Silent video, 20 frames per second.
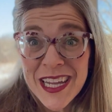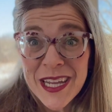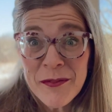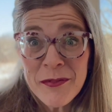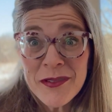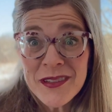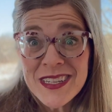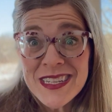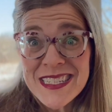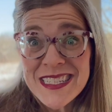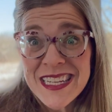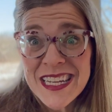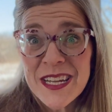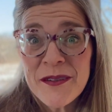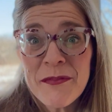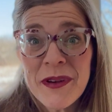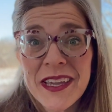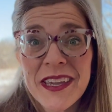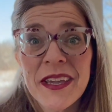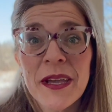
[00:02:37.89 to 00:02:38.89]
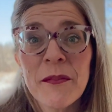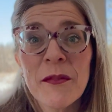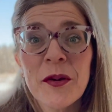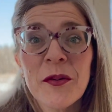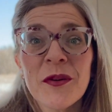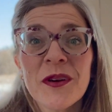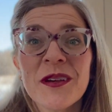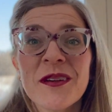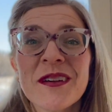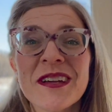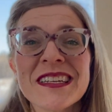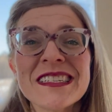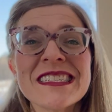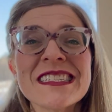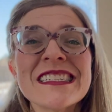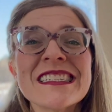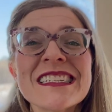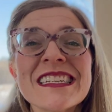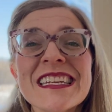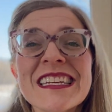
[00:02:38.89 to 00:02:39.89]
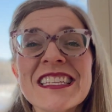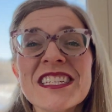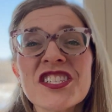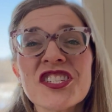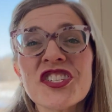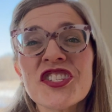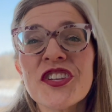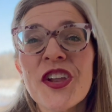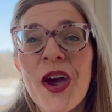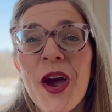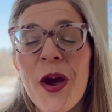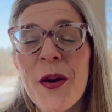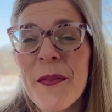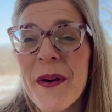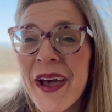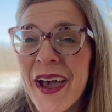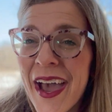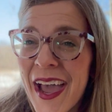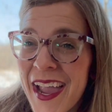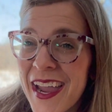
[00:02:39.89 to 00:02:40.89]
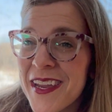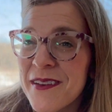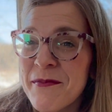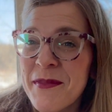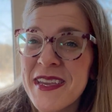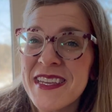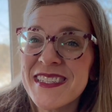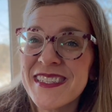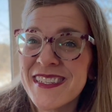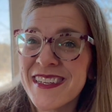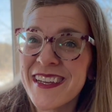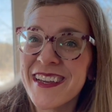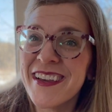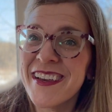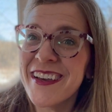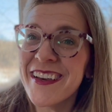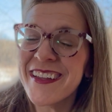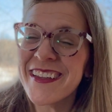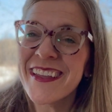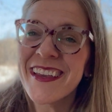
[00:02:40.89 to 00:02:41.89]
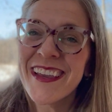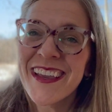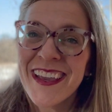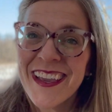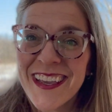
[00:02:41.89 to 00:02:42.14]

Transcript: able to set up my camera where you can see the snow behind me still,